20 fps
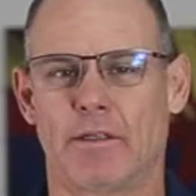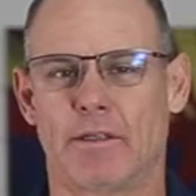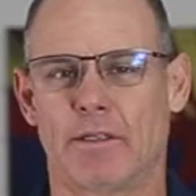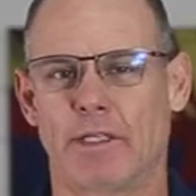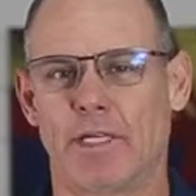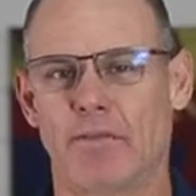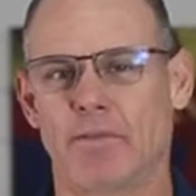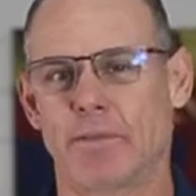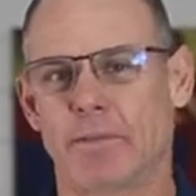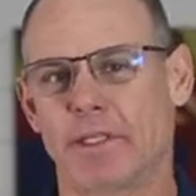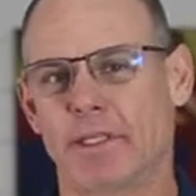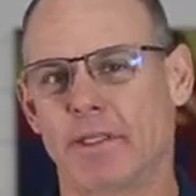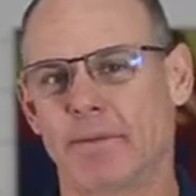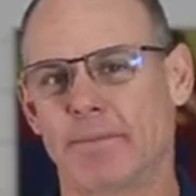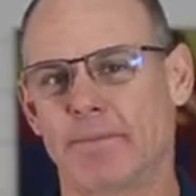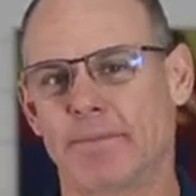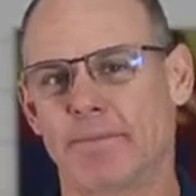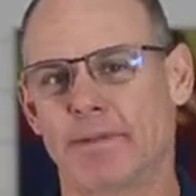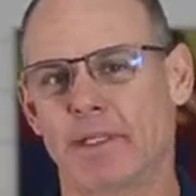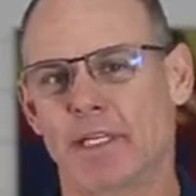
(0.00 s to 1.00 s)
Hey everybody,
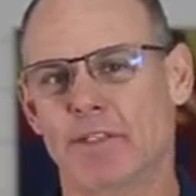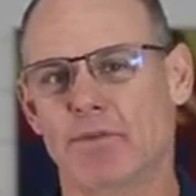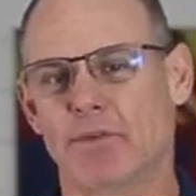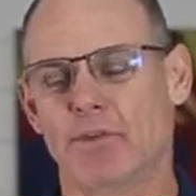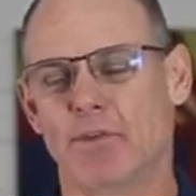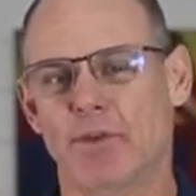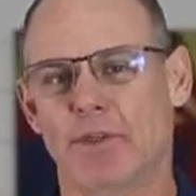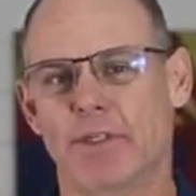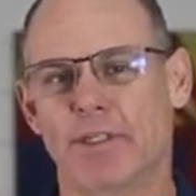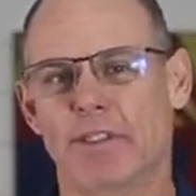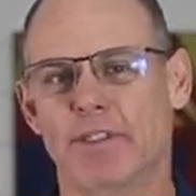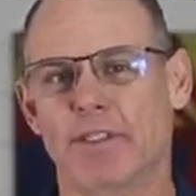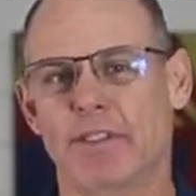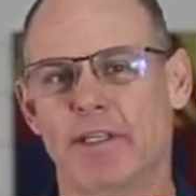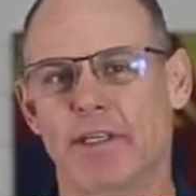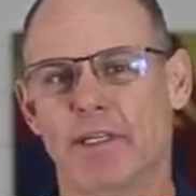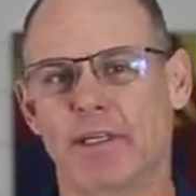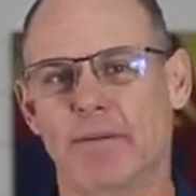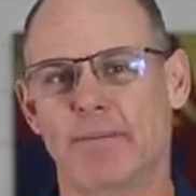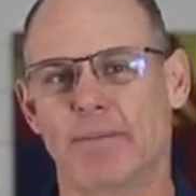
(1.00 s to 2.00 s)
thanks for tuning in
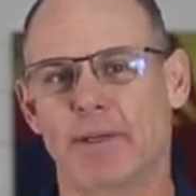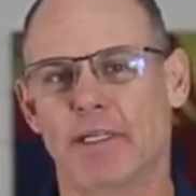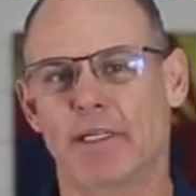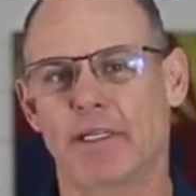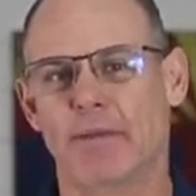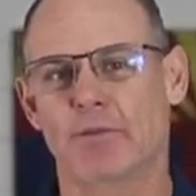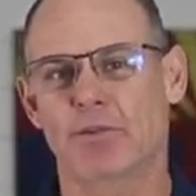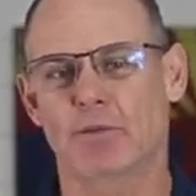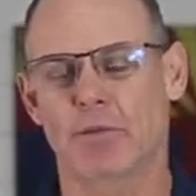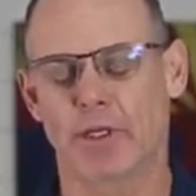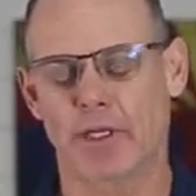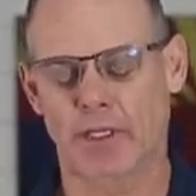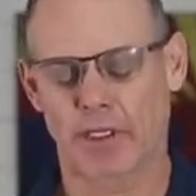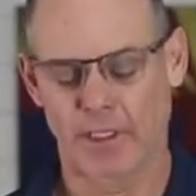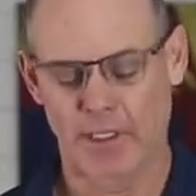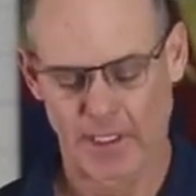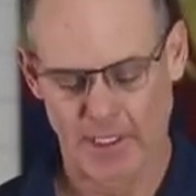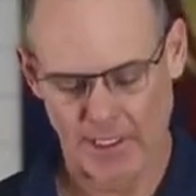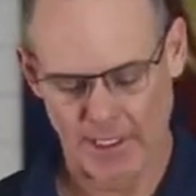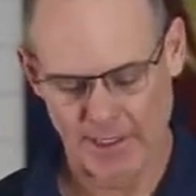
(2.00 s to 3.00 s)
today. My name's Rick,
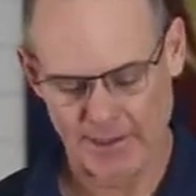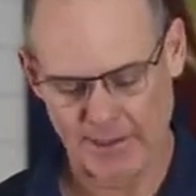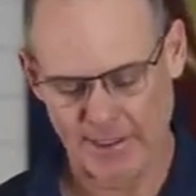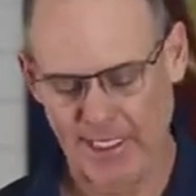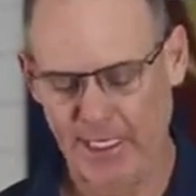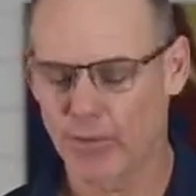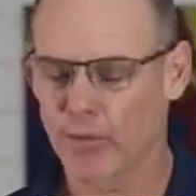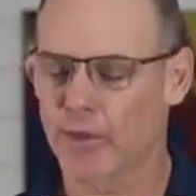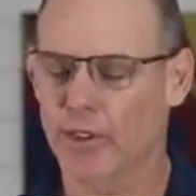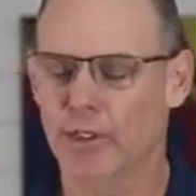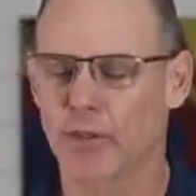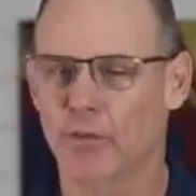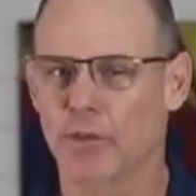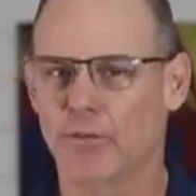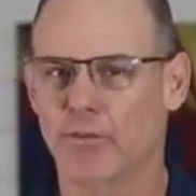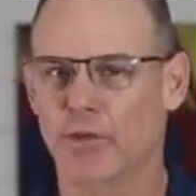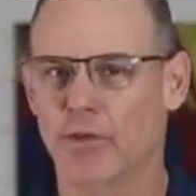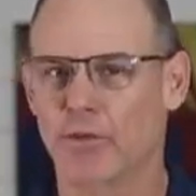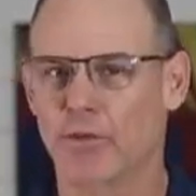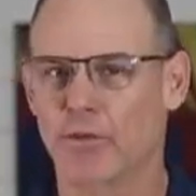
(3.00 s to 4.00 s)
and today we're going to
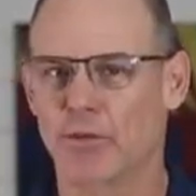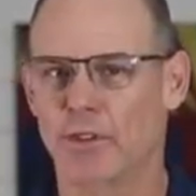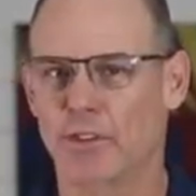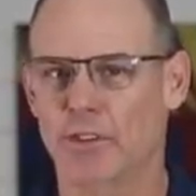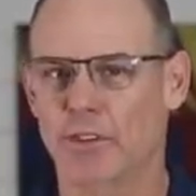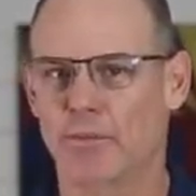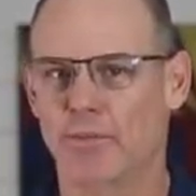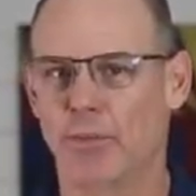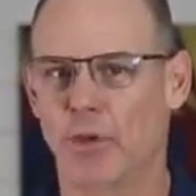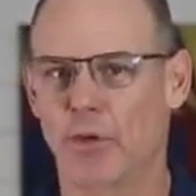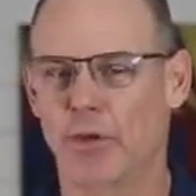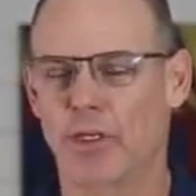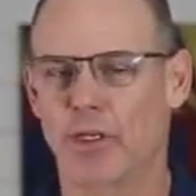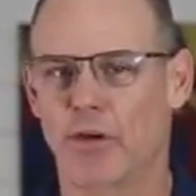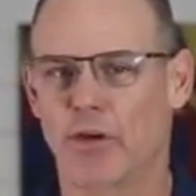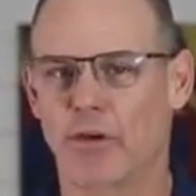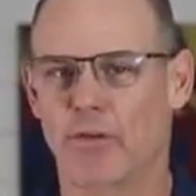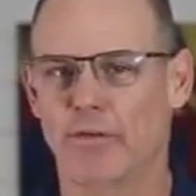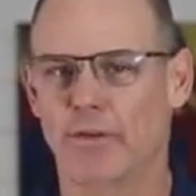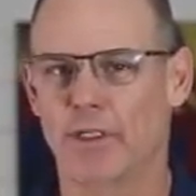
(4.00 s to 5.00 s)
review this
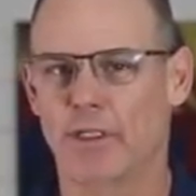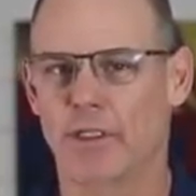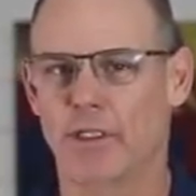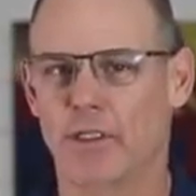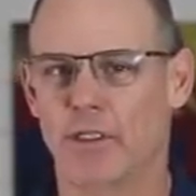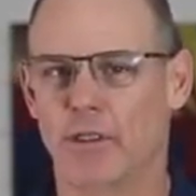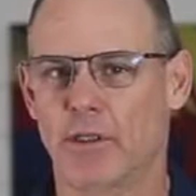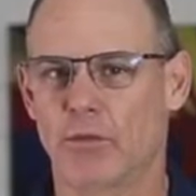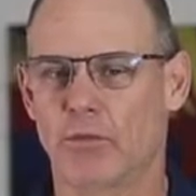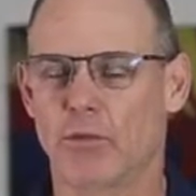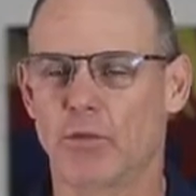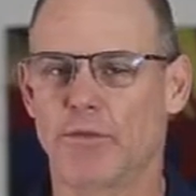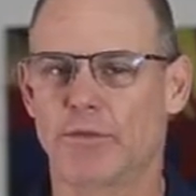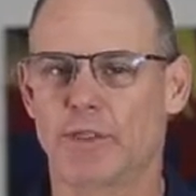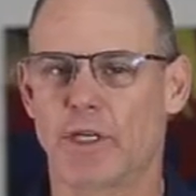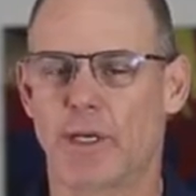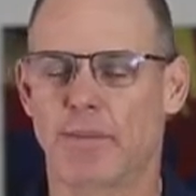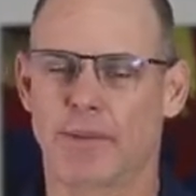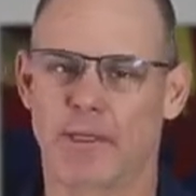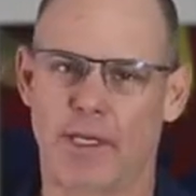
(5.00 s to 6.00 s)
BougeRV
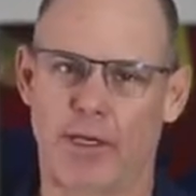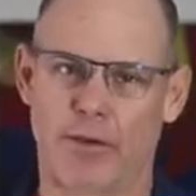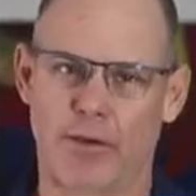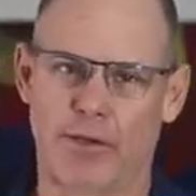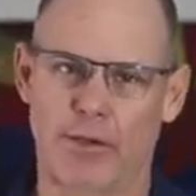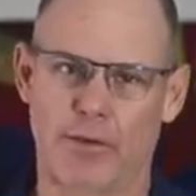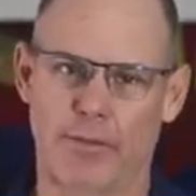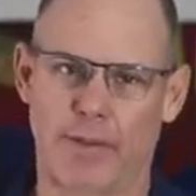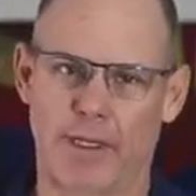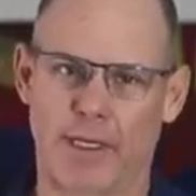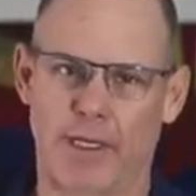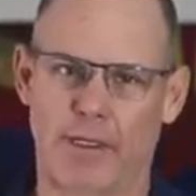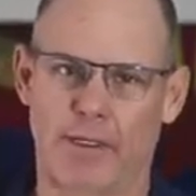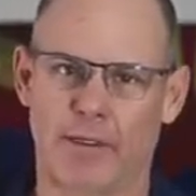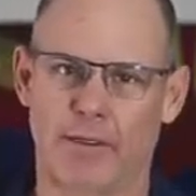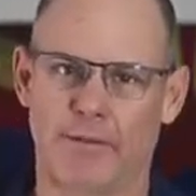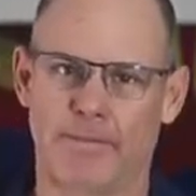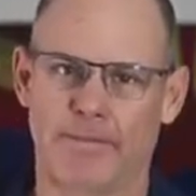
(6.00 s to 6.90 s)
rooftop carrier bag.